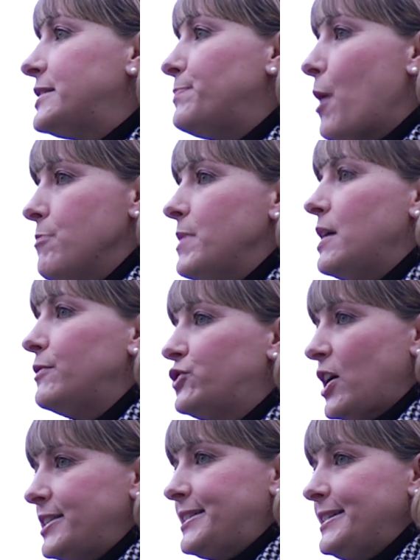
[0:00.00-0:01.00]
Department of
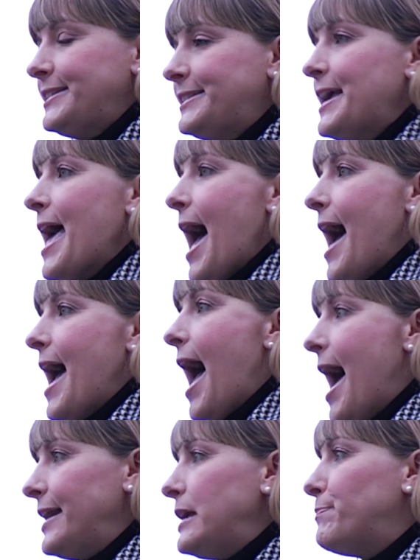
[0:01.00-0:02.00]
Justice. At
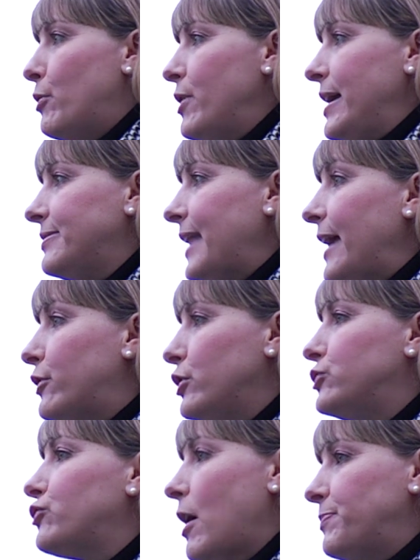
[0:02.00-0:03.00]
any point, they
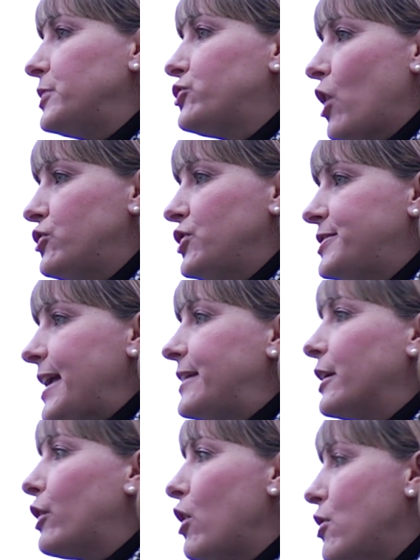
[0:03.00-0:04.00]
could drop the charges, they
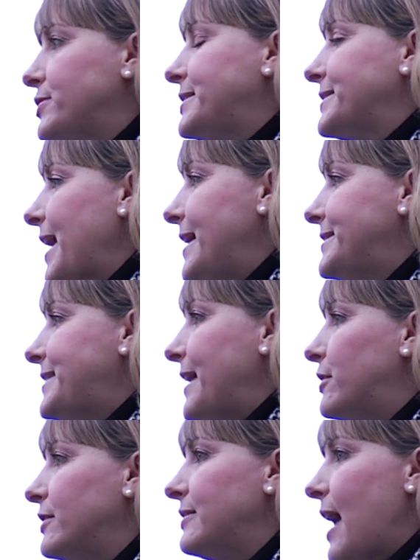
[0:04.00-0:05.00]
could close this case, they
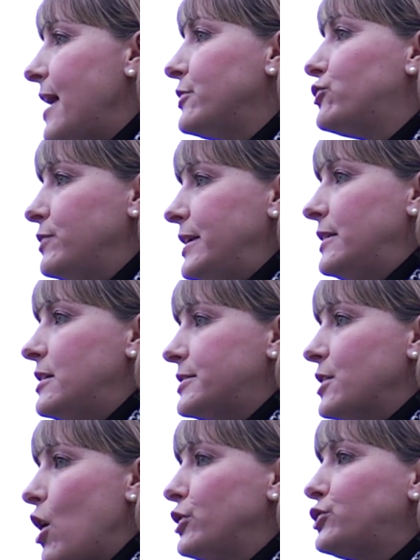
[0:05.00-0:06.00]
could let Julian
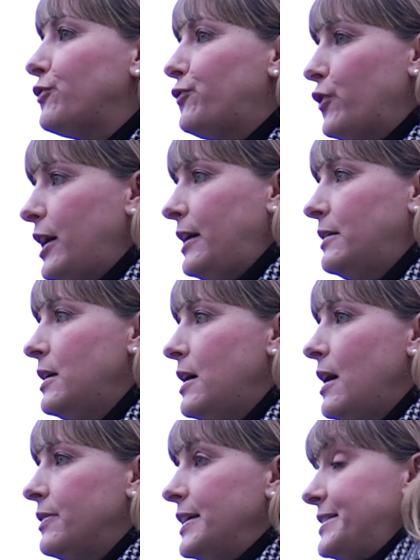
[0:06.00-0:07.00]
Assange free.
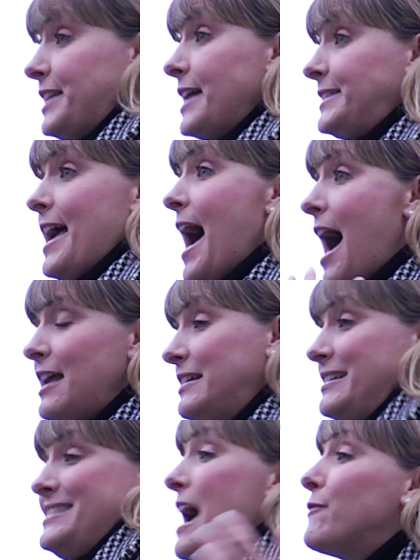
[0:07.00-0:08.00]
This doesn't ha
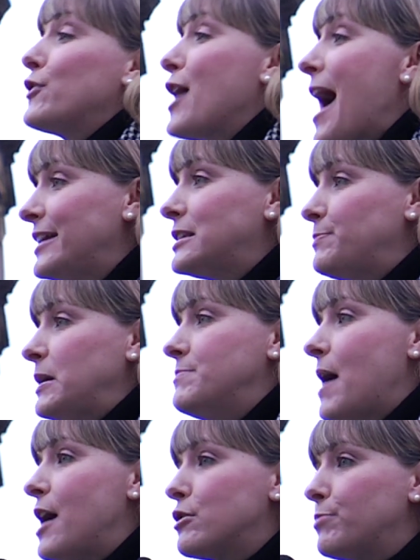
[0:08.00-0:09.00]
never had to be a
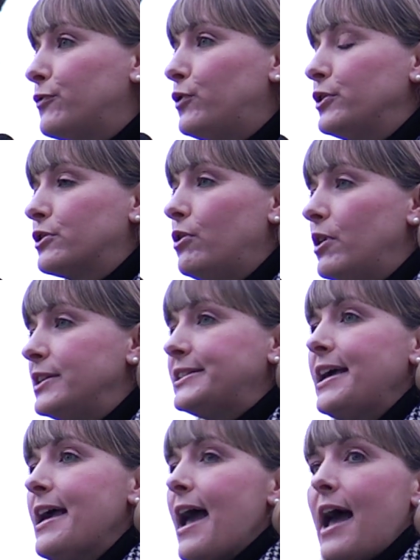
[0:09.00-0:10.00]
matter before the
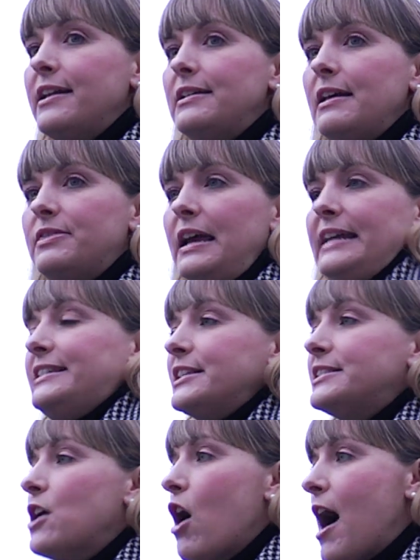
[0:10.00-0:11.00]
courts, and it
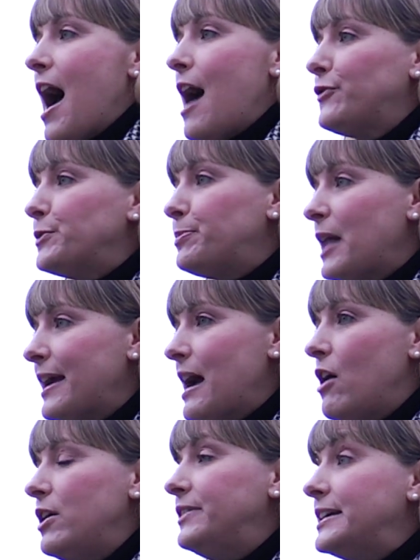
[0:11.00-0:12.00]
does not have to play
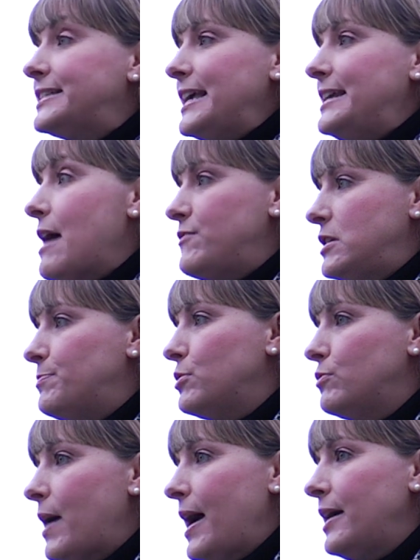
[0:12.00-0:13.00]
out in this
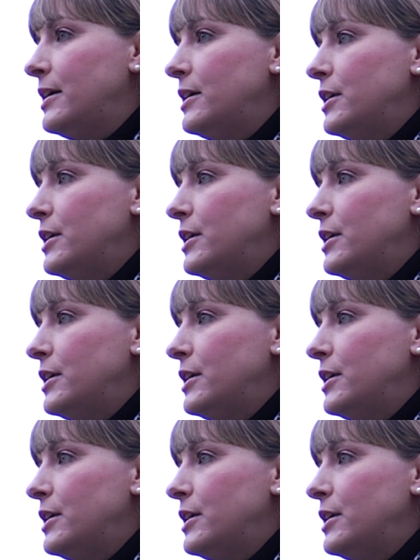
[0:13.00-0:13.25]
inevitable way.